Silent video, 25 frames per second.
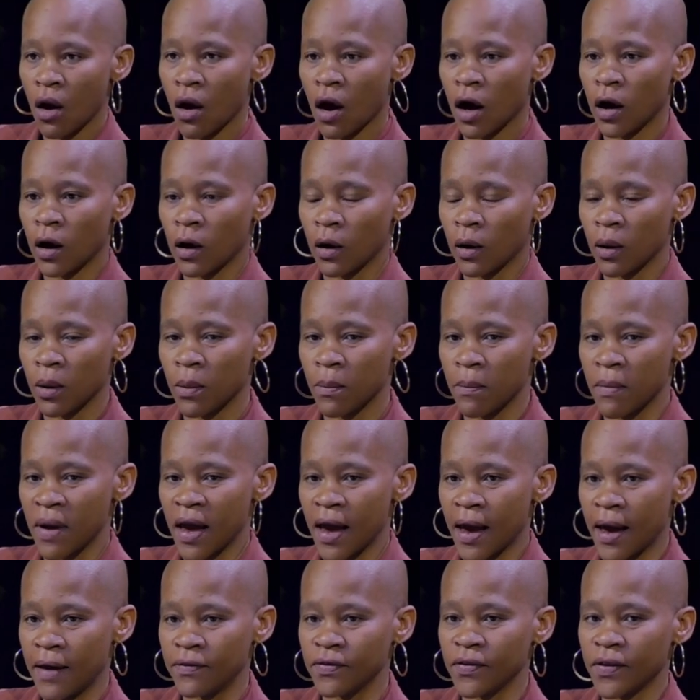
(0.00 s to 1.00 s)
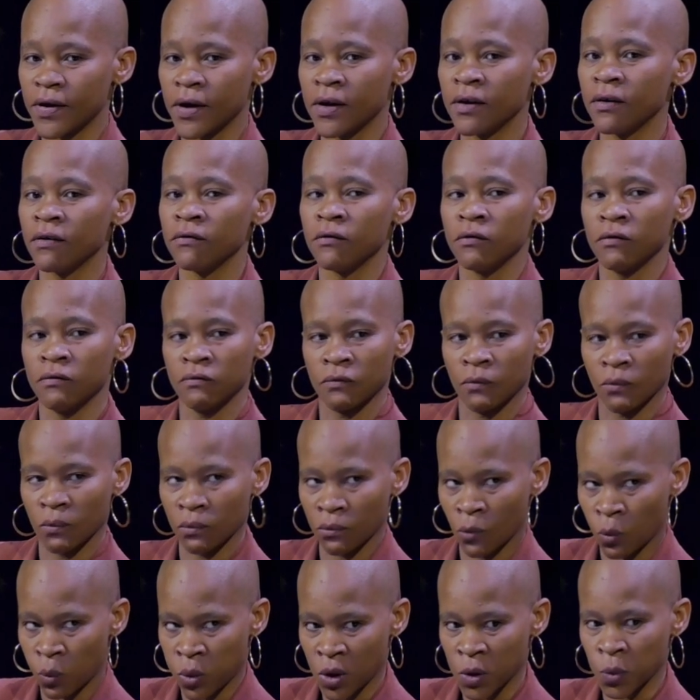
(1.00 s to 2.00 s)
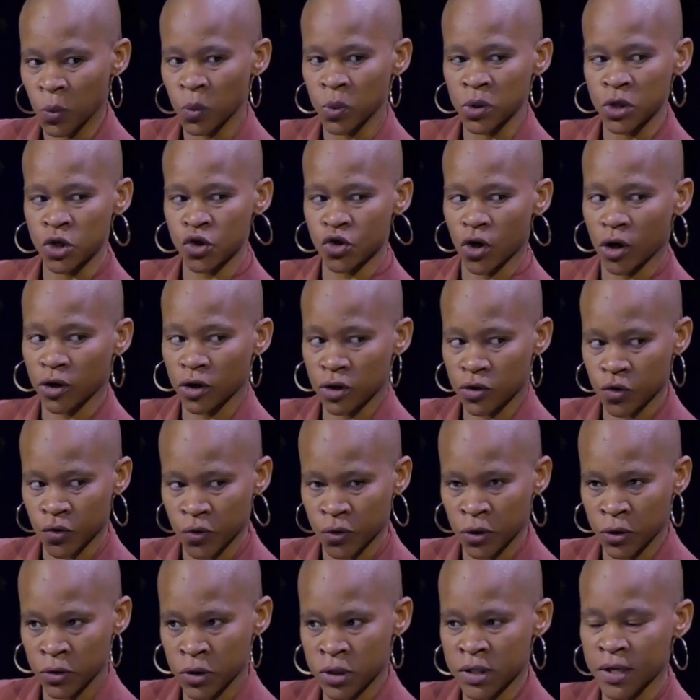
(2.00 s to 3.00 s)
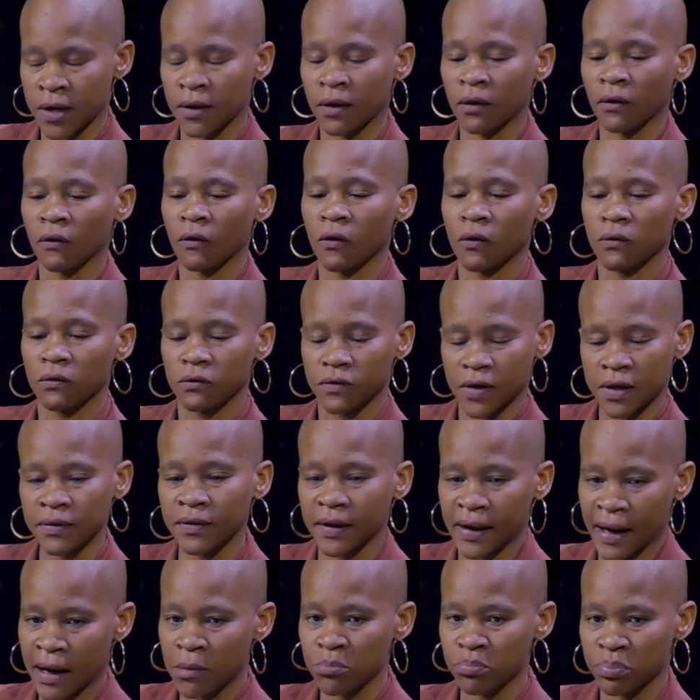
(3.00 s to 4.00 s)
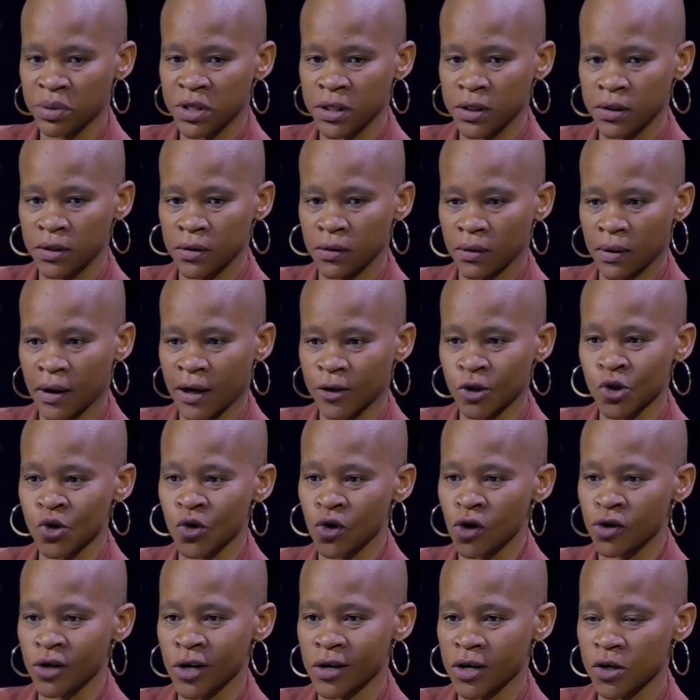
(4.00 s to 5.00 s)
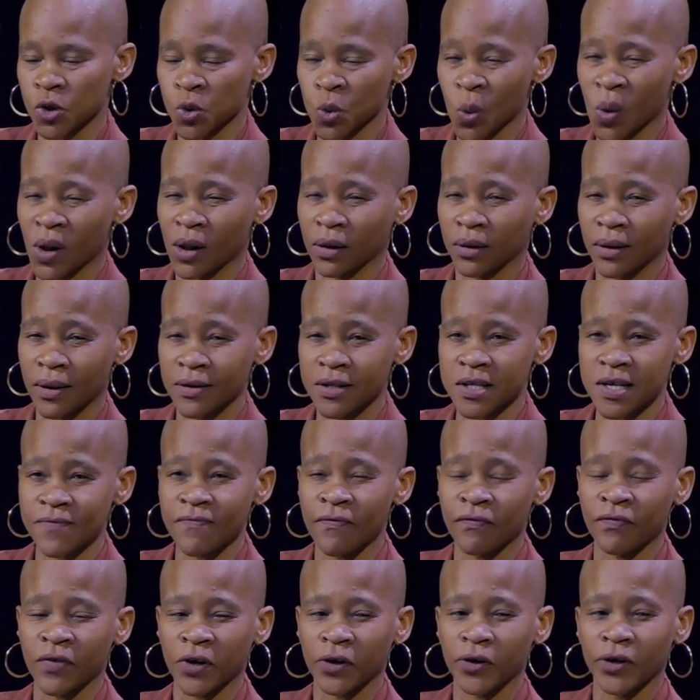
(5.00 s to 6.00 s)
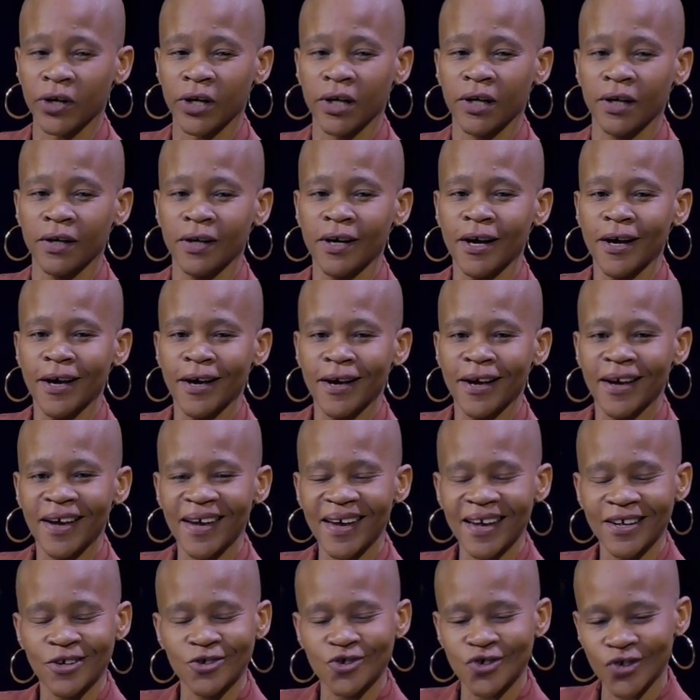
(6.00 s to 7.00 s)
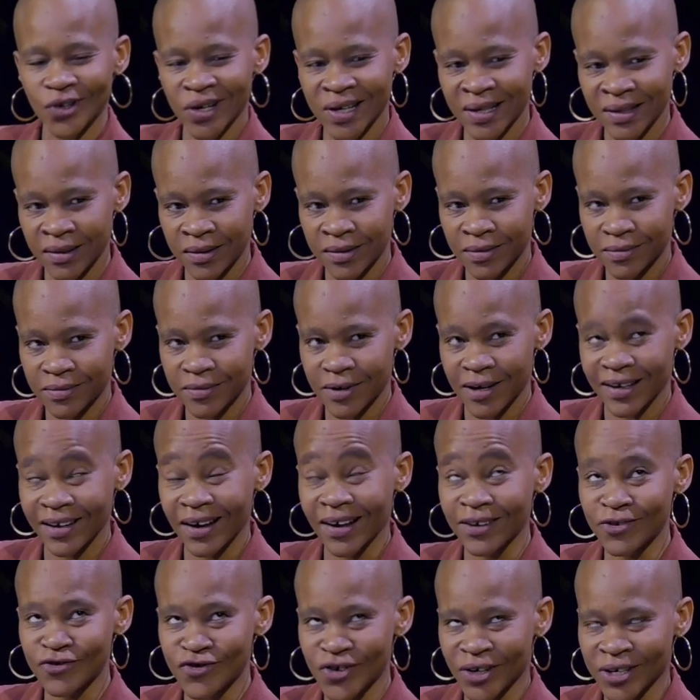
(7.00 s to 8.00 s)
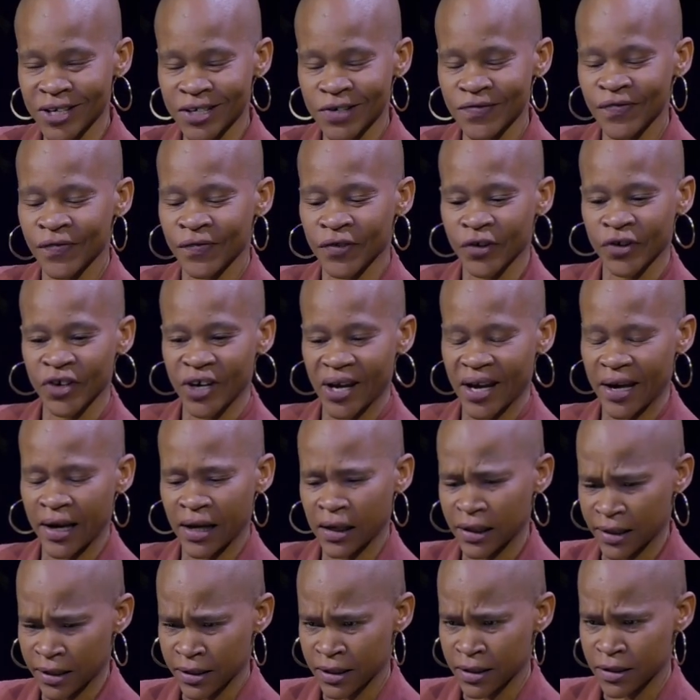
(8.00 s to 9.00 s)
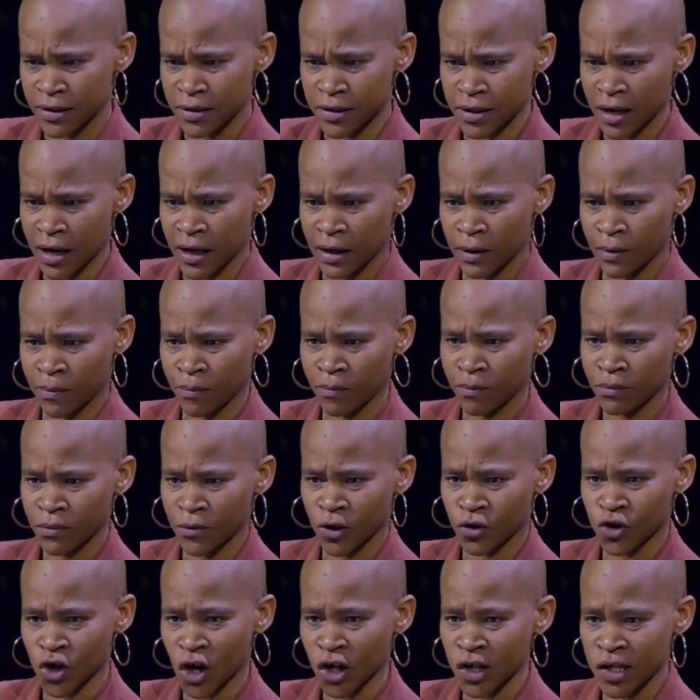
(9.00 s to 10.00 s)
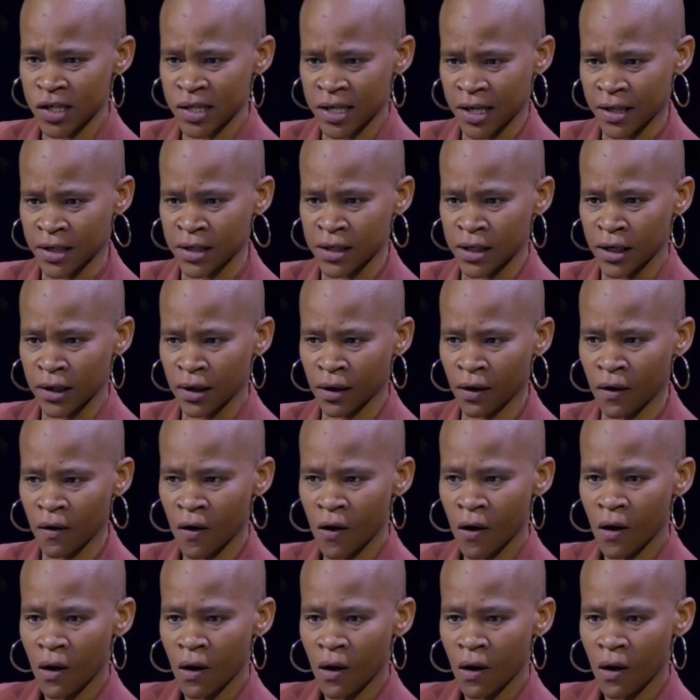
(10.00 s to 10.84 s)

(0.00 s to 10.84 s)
Um, and then when we started rehearsing, then the company had to learn it as well. It's a very intricate, intricate, very elegant um, dance technique.